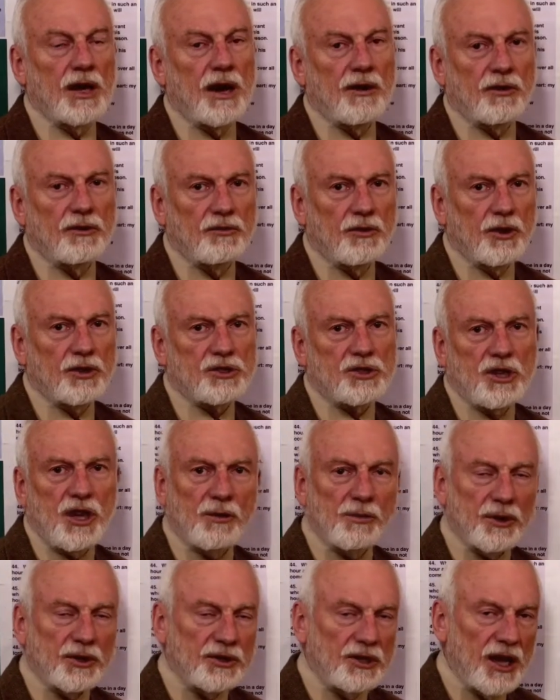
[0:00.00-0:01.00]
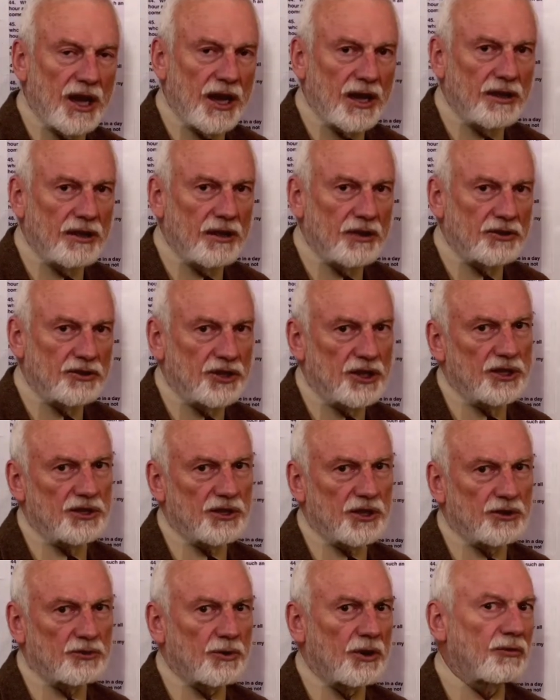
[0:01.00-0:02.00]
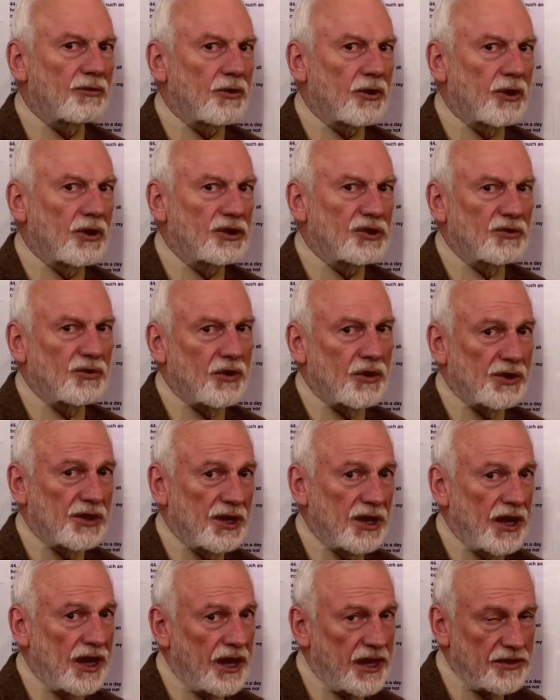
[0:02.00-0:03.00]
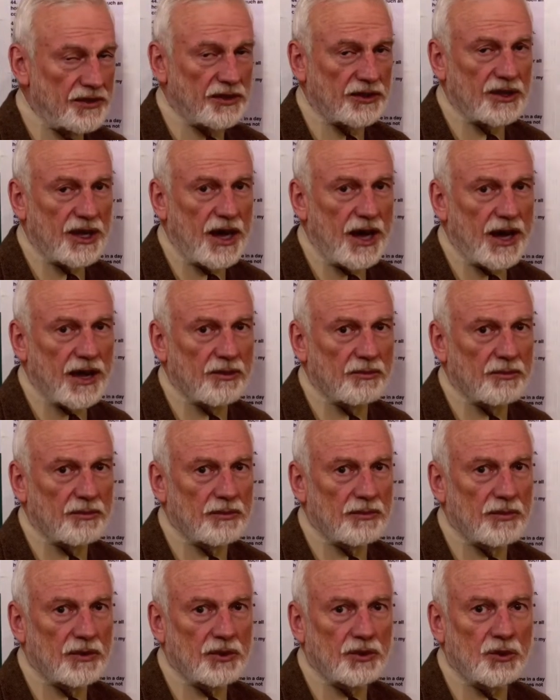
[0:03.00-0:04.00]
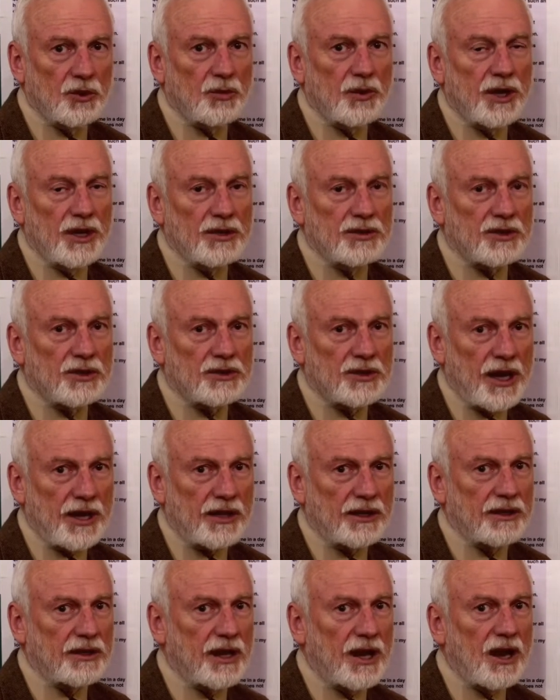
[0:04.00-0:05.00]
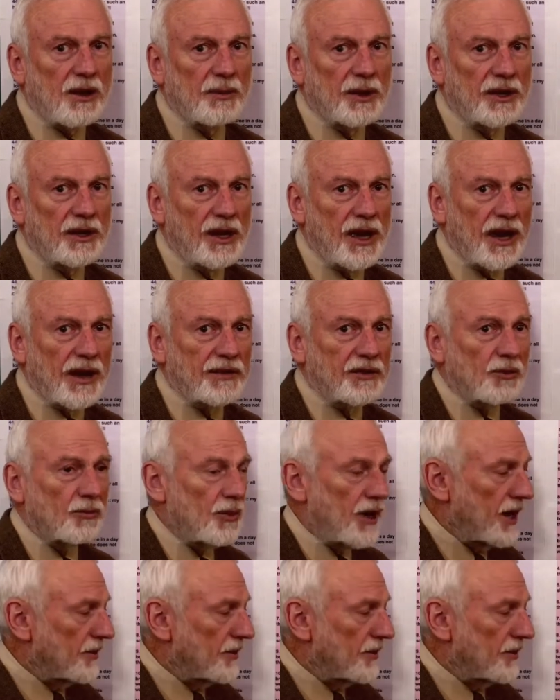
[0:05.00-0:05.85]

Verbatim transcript: Now in verse number 10, Jesus refers for the eighth time to his second coming at the